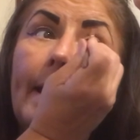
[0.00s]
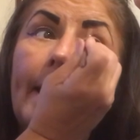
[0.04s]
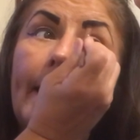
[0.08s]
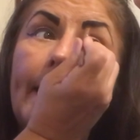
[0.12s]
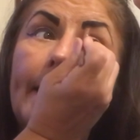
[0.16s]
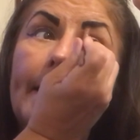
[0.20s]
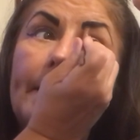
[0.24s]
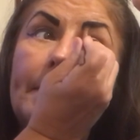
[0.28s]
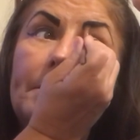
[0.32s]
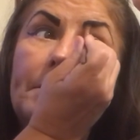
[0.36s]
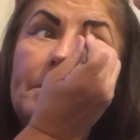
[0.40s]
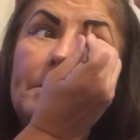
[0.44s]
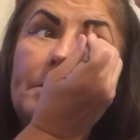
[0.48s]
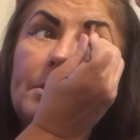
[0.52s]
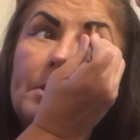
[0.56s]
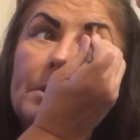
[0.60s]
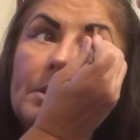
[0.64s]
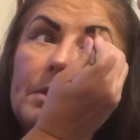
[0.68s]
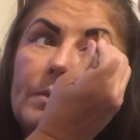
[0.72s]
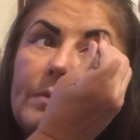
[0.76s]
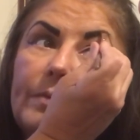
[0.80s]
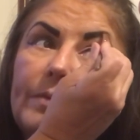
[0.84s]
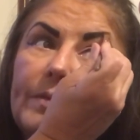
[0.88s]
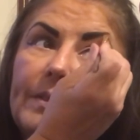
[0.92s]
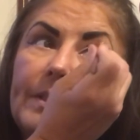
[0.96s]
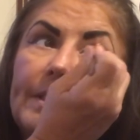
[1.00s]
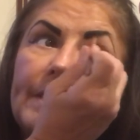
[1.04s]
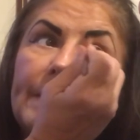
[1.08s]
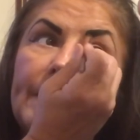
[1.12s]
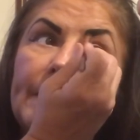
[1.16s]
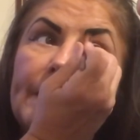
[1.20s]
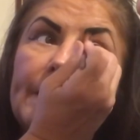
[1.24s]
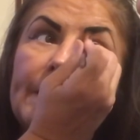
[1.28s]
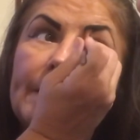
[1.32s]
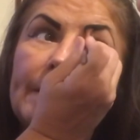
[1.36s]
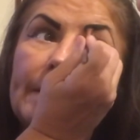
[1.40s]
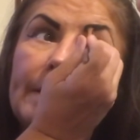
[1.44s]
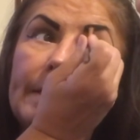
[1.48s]
And you just
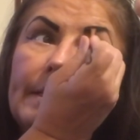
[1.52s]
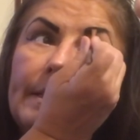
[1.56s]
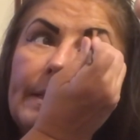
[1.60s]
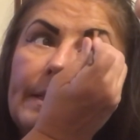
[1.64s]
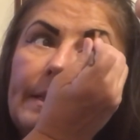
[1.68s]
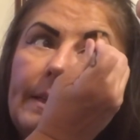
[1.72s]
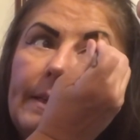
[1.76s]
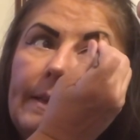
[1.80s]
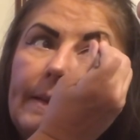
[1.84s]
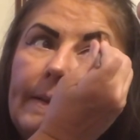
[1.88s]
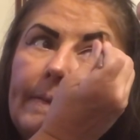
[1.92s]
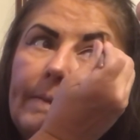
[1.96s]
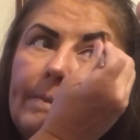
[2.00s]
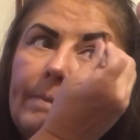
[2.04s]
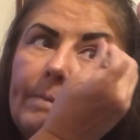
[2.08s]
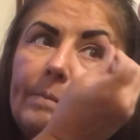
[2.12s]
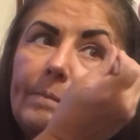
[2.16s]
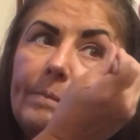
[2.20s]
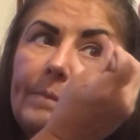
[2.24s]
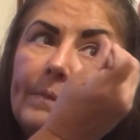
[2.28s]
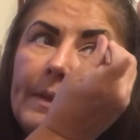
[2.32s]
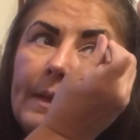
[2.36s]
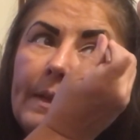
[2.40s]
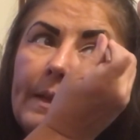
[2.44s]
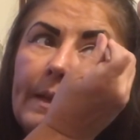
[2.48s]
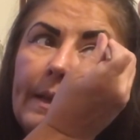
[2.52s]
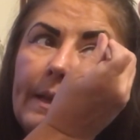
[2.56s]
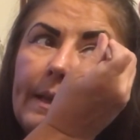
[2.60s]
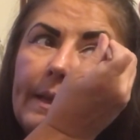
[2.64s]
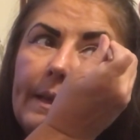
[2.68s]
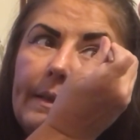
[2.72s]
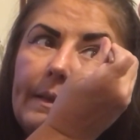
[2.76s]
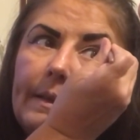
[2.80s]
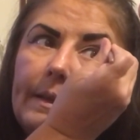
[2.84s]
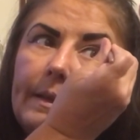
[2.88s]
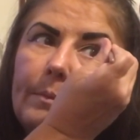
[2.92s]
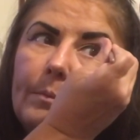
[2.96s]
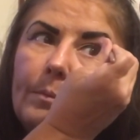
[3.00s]
fill it in
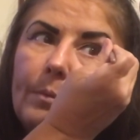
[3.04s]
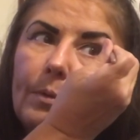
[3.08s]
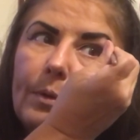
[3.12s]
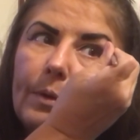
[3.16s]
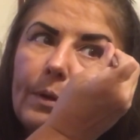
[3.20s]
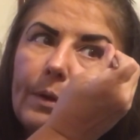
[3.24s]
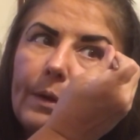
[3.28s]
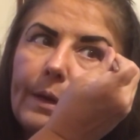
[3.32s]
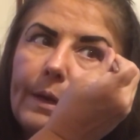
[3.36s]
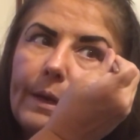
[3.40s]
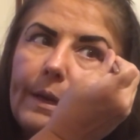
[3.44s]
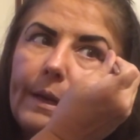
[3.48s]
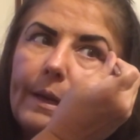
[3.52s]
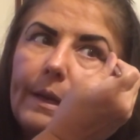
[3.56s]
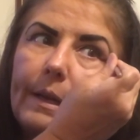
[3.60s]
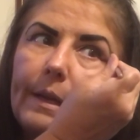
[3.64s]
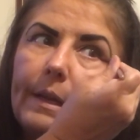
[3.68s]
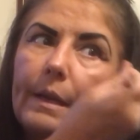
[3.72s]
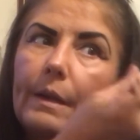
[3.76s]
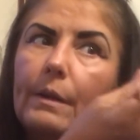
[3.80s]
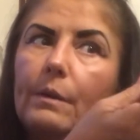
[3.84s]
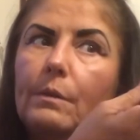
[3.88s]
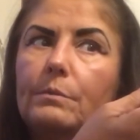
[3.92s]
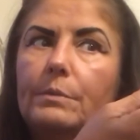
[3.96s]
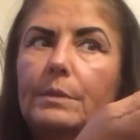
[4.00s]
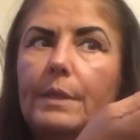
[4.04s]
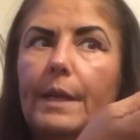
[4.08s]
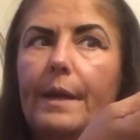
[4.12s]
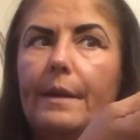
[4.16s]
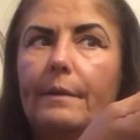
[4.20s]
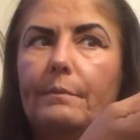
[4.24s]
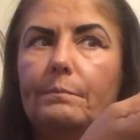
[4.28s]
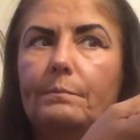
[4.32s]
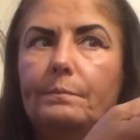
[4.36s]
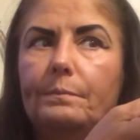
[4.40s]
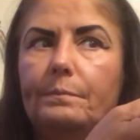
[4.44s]
and then bring it on down.